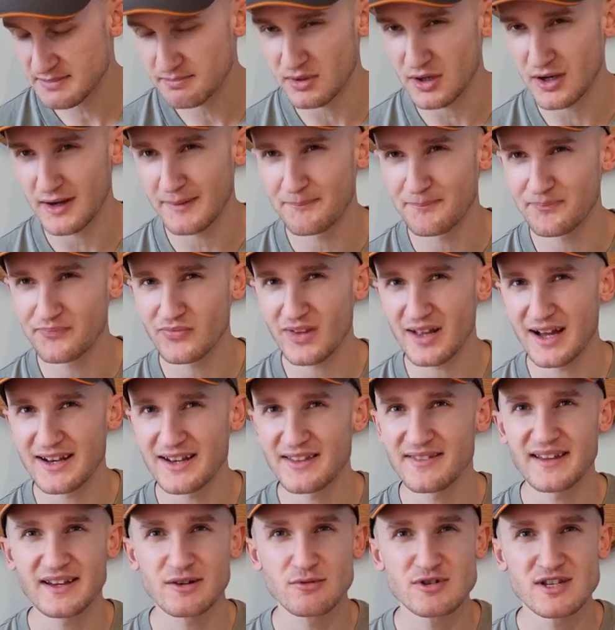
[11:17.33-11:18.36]
but I
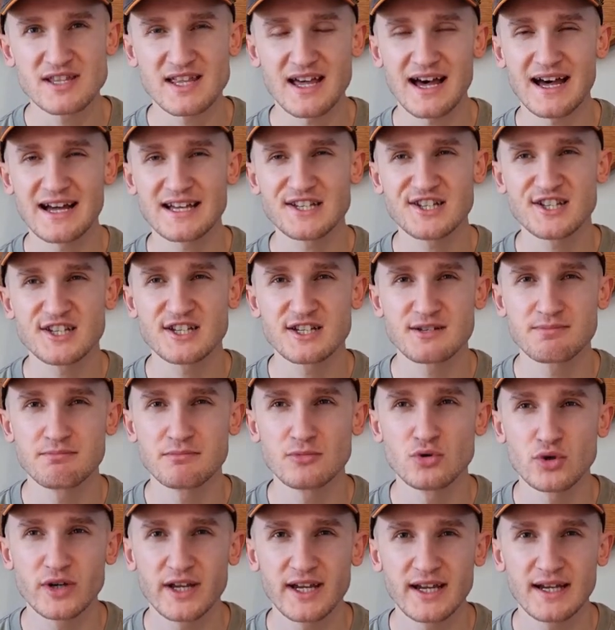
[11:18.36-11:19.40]
didn't think it was that
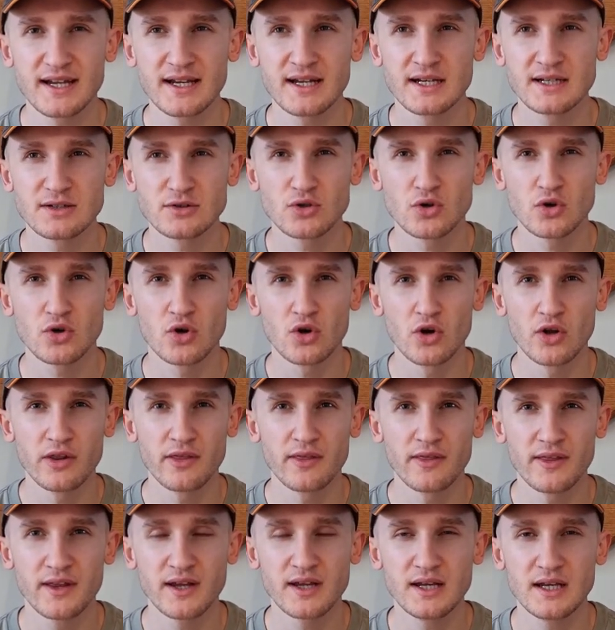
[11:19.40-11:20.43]
smoky
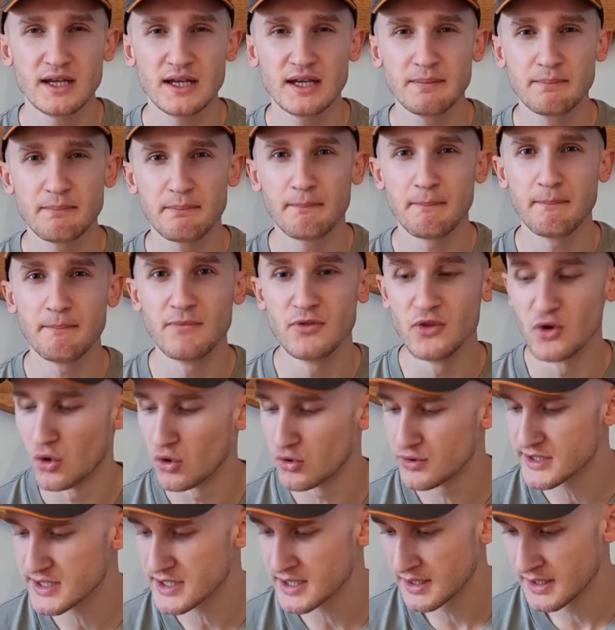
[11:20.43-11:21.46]
on the
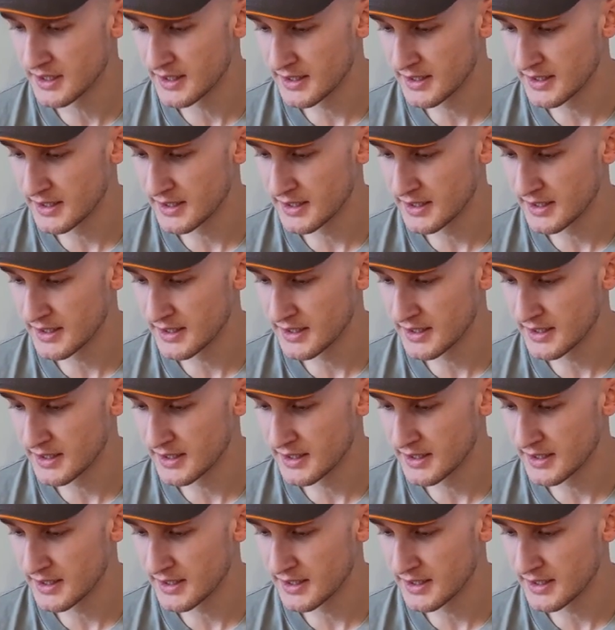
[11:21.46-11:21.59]
nose.